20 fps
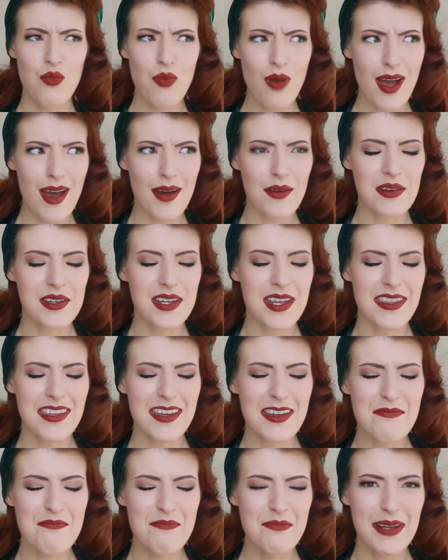Wow,
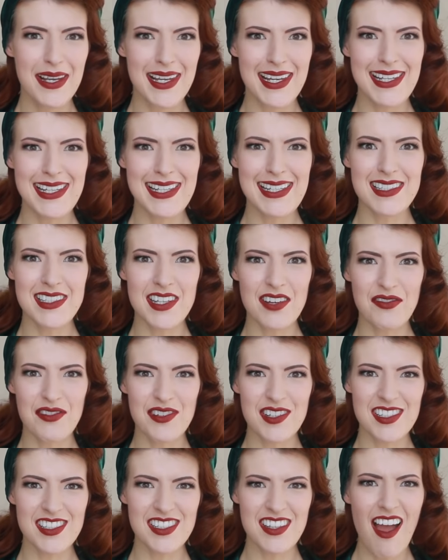another completely
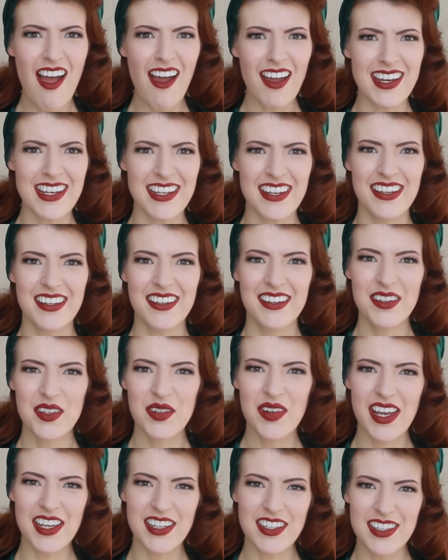different sign.
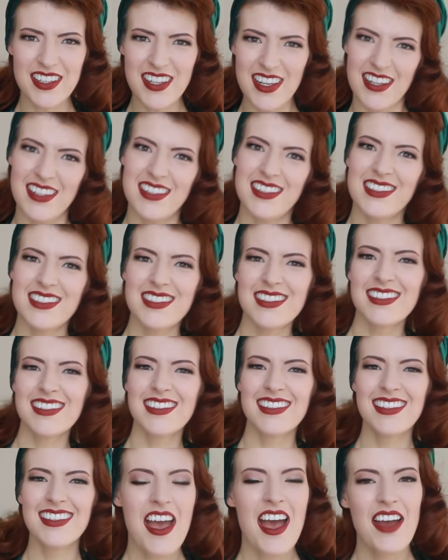My goodness.
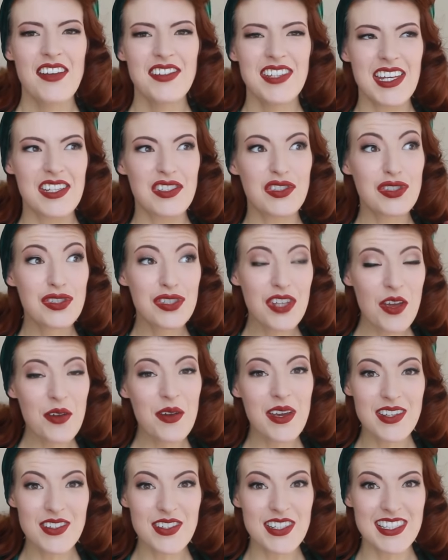I say it's
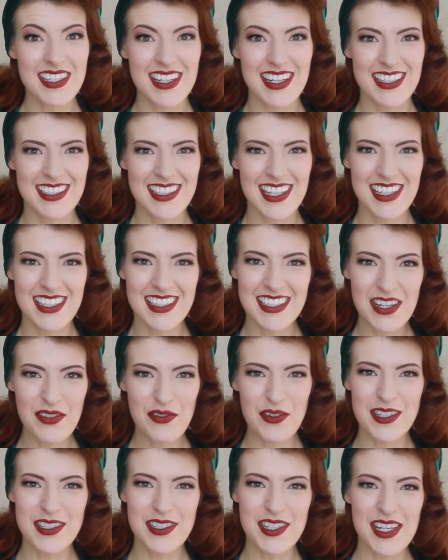so interesting seeing the
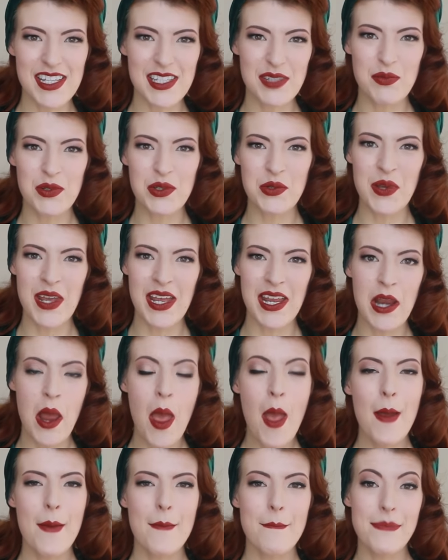differences
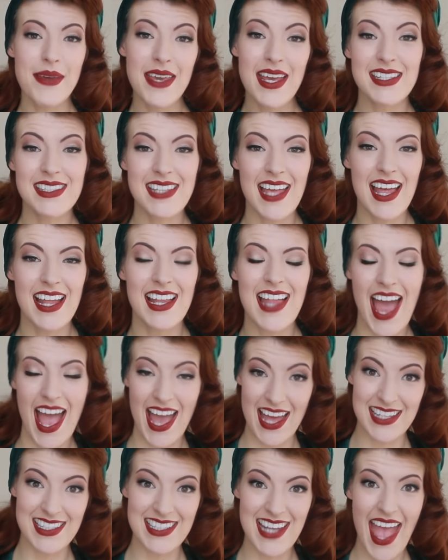between BSL
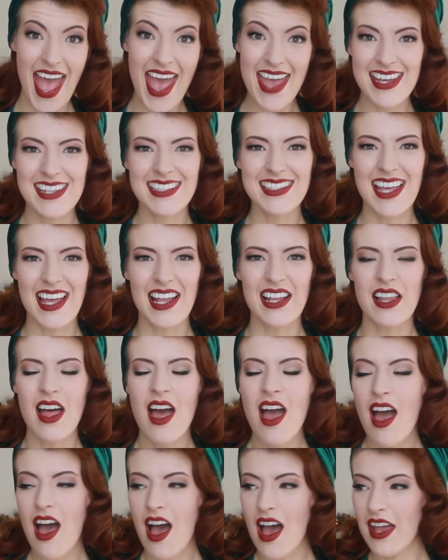and ASL.
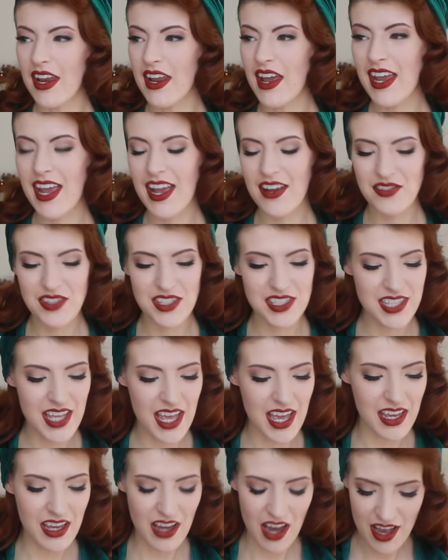And I have to
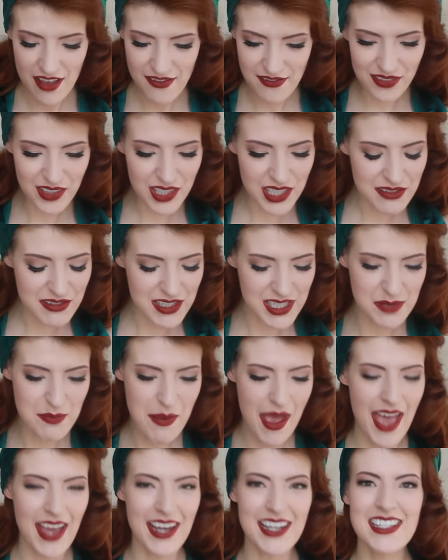say, I fully
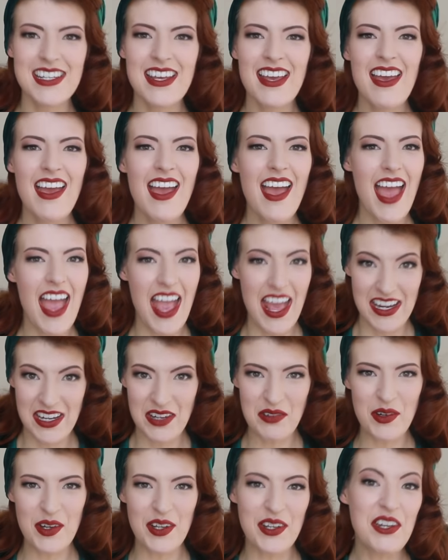respect
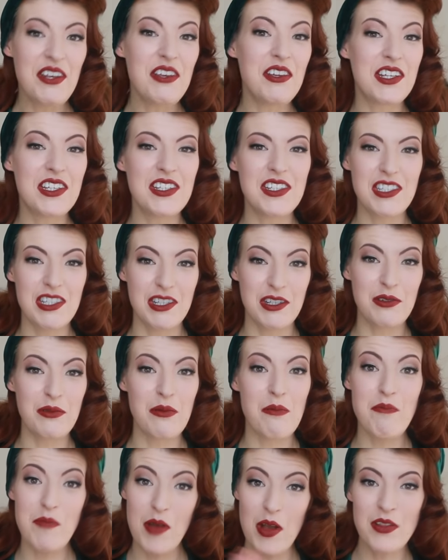anyone who can
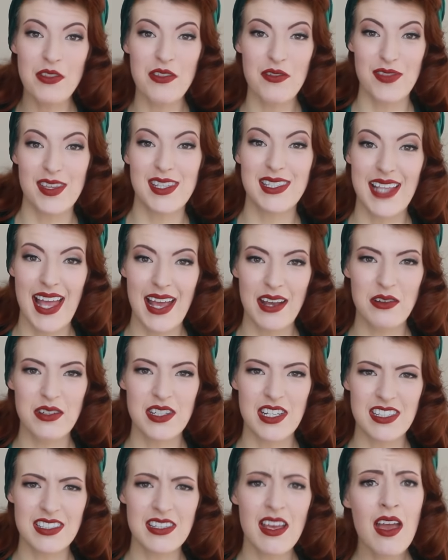do both of these
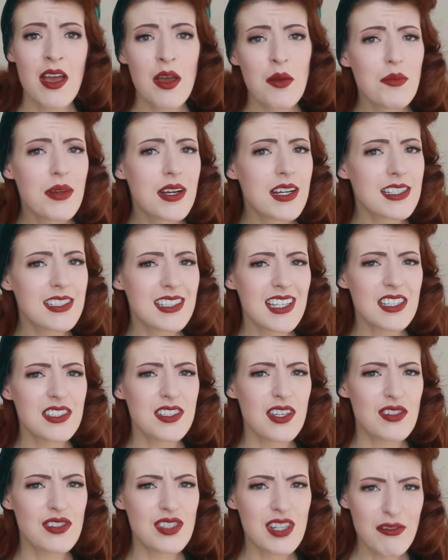languages because they're
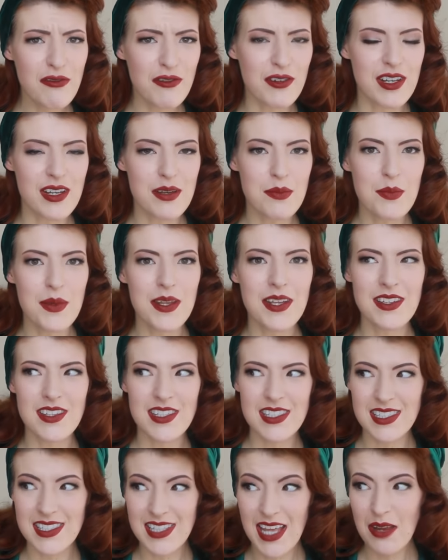so different, but at
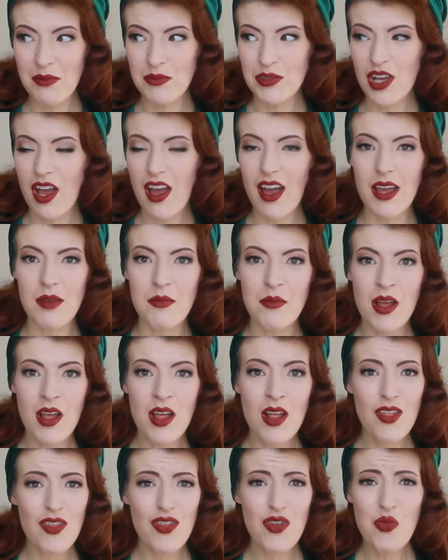the same time,
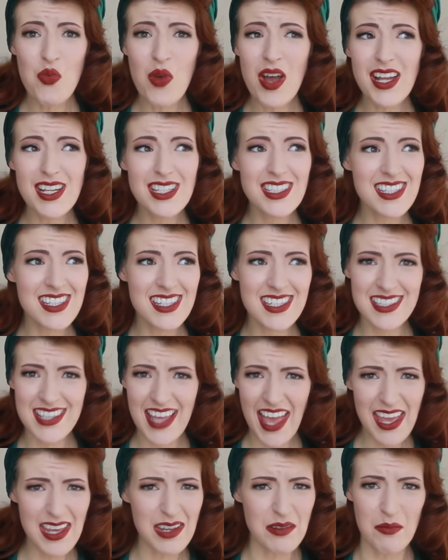the words are the
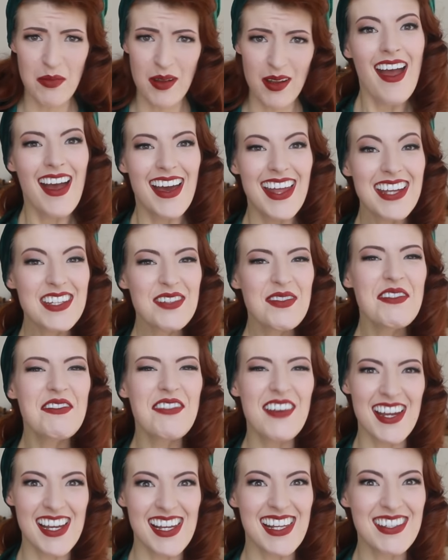same. I'd actually
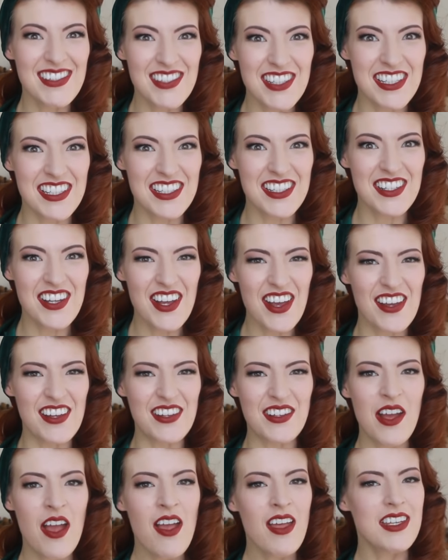be really interested to
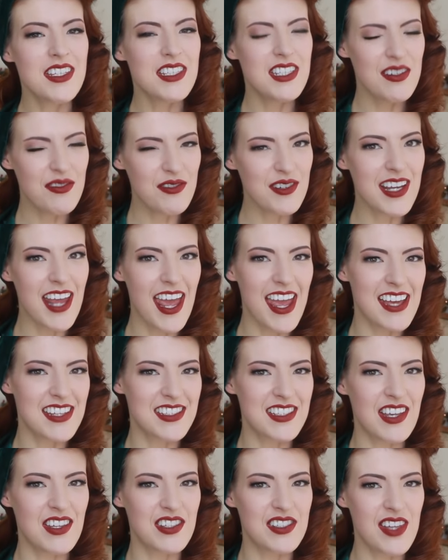know different
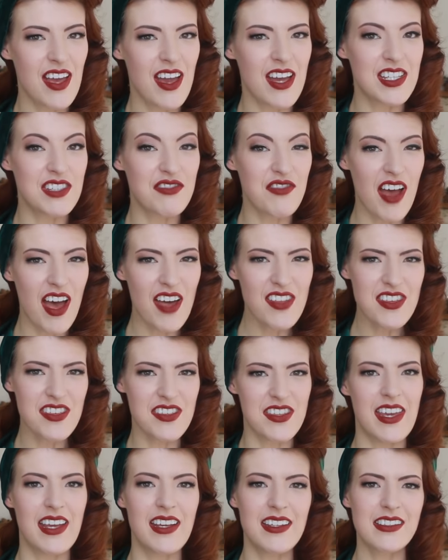ASL signs for other
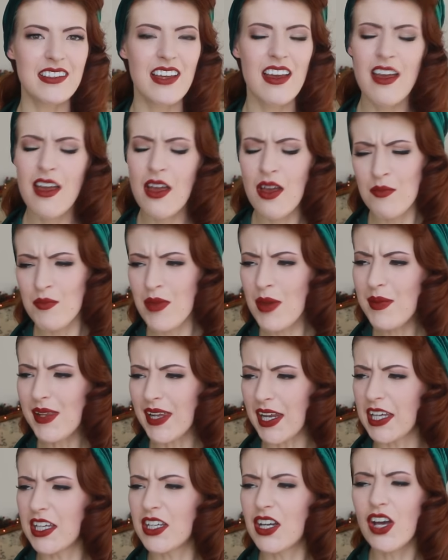things. Maybe
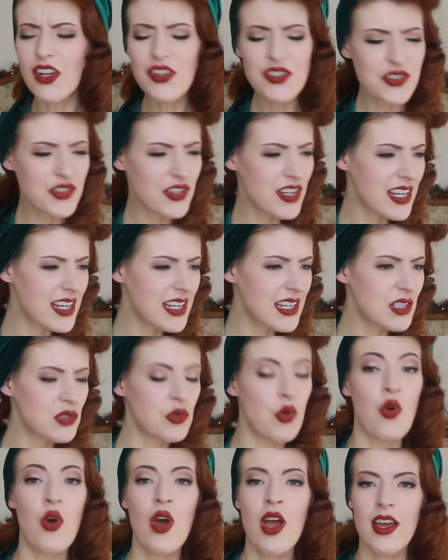like countries
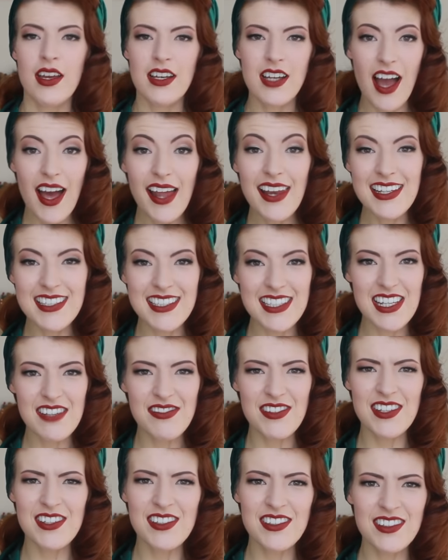or colors
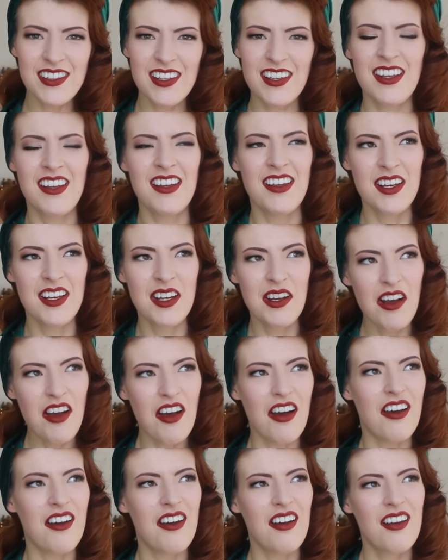even.
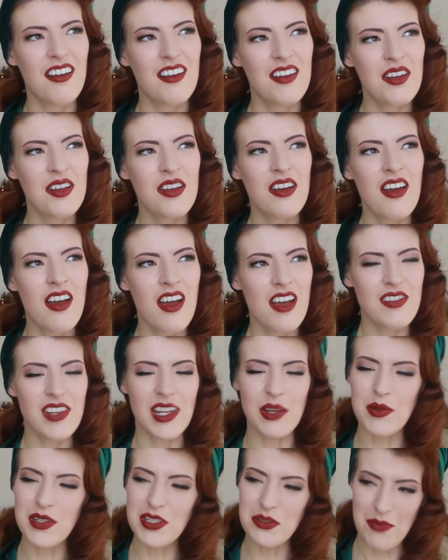Huh, I
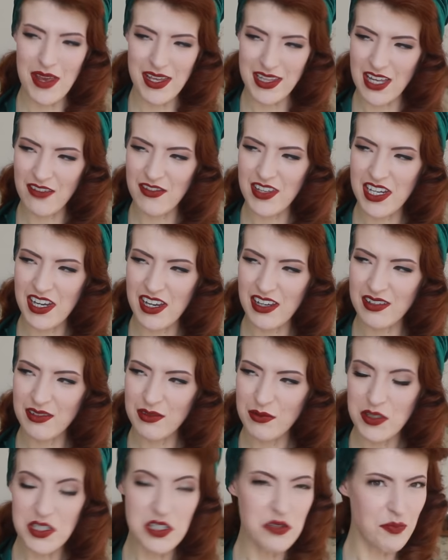feel like we should make that video.
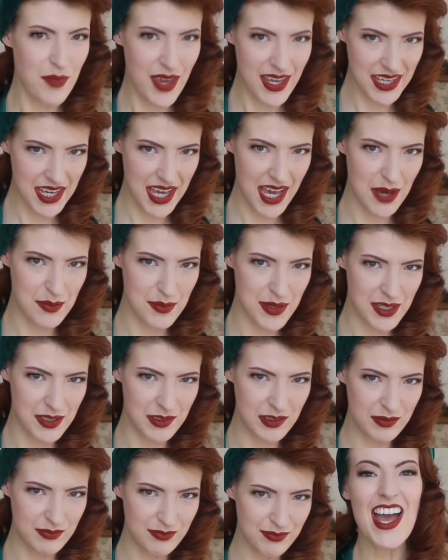We should make it happen.
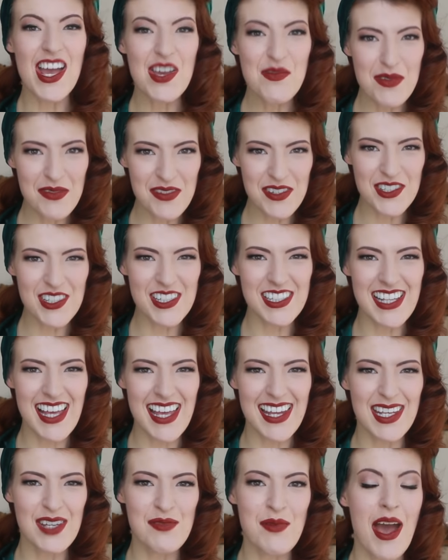I hope you've enjoyed
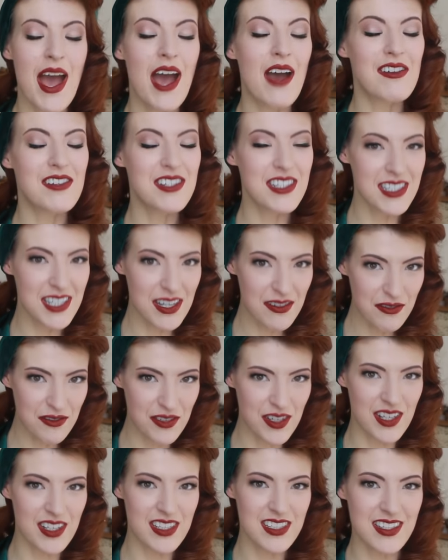learning about how
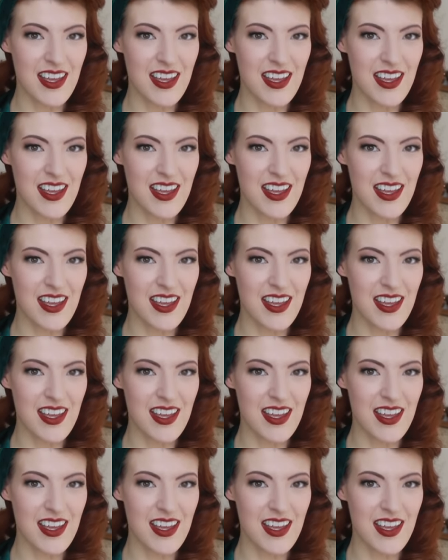different